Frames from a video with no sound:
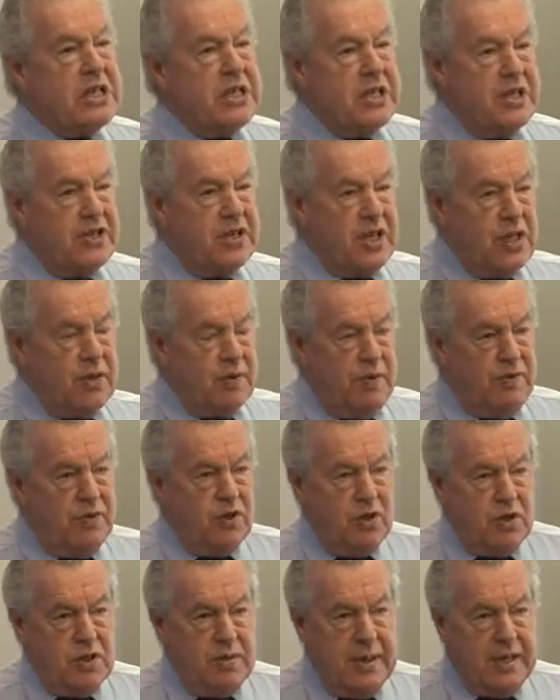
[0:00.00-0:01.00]
the things we've
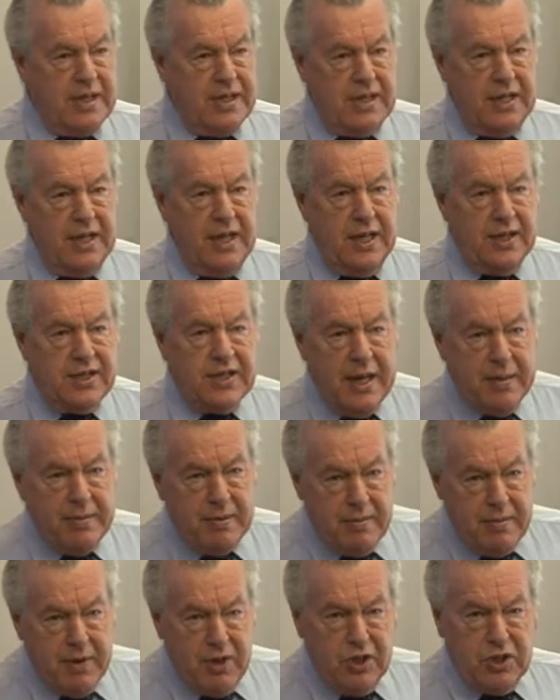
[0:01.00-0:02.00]
talked about in the last couple
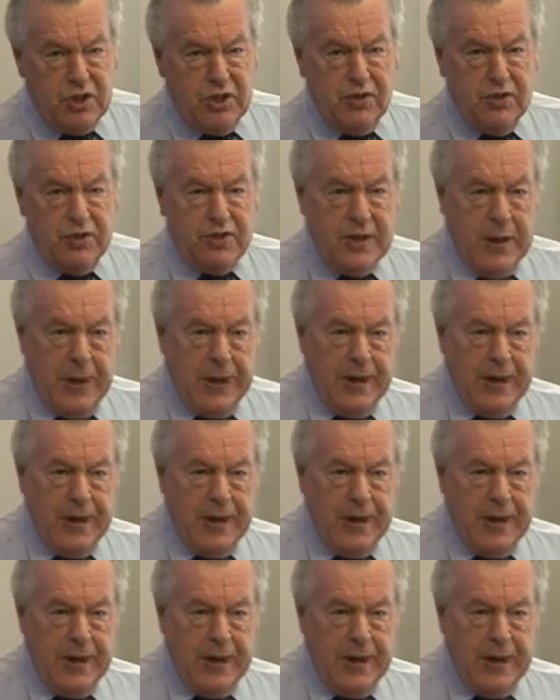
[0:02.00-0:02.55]
of modules.